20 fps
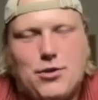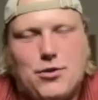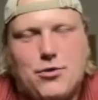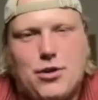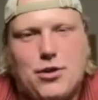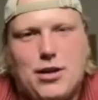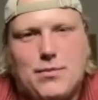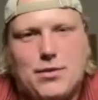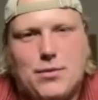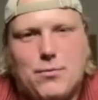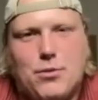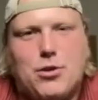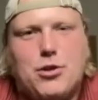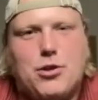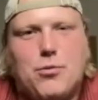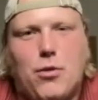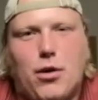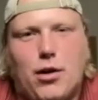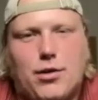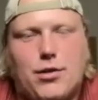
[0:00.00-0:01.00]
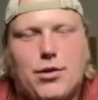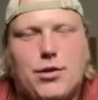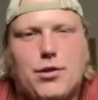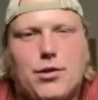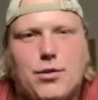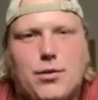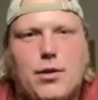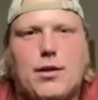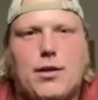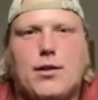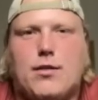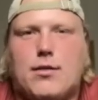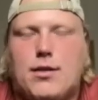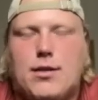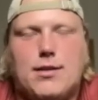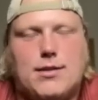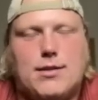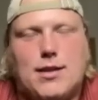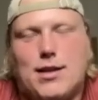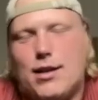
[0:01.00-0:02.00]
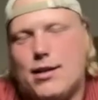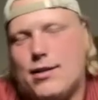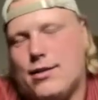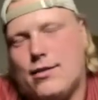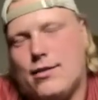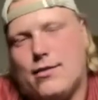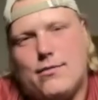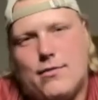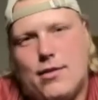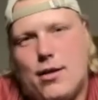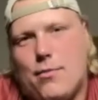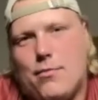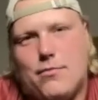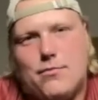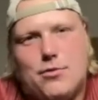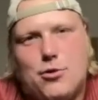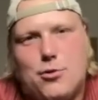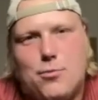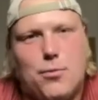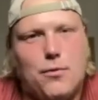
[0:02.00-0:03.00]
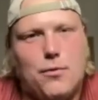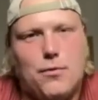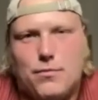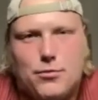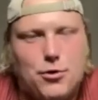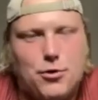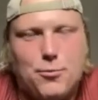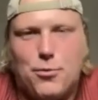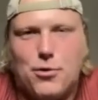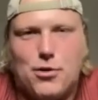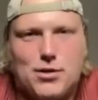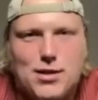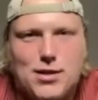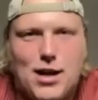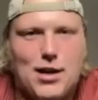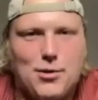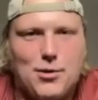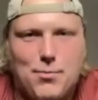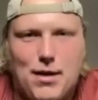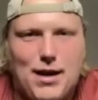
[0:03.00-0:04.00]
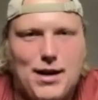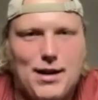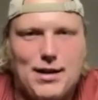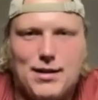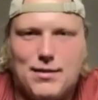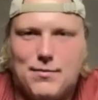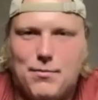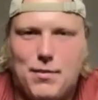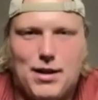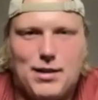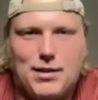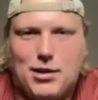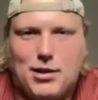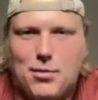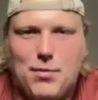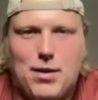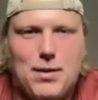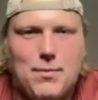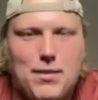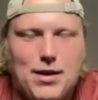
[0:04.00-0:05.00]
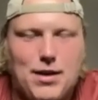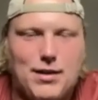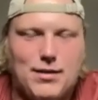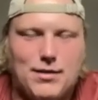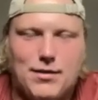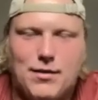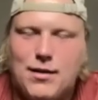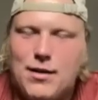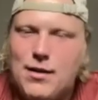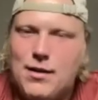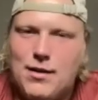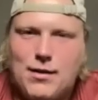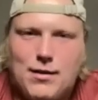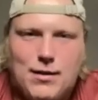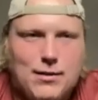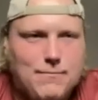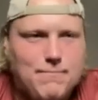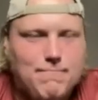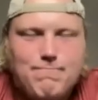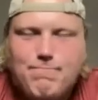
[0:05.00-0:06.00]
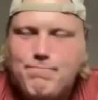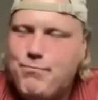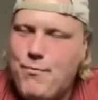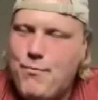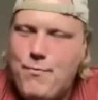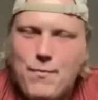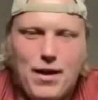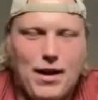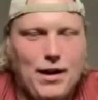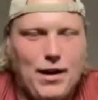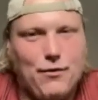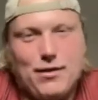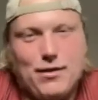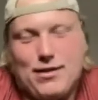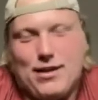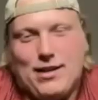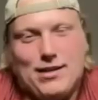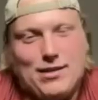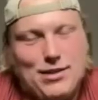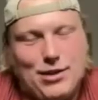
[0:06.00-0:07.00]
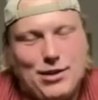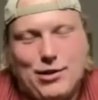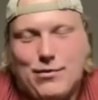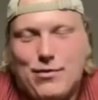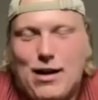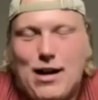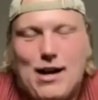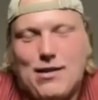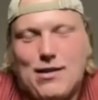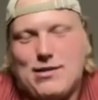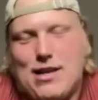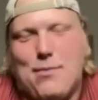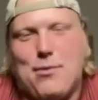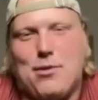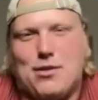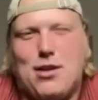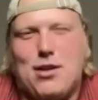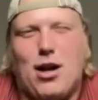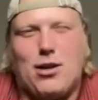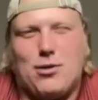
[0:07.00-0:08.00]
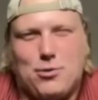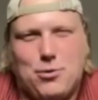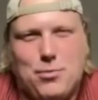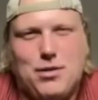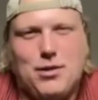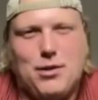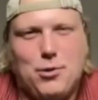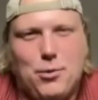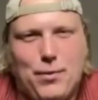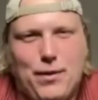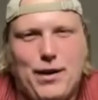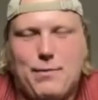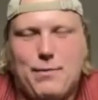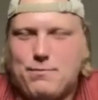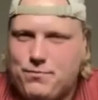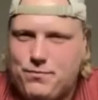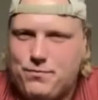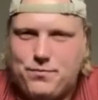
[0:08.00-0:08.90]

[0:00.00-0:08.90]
your dreams and what you want to do. And he said, I'm super, super excited you made the commitment and everything. So I was able to talk to him a little bit.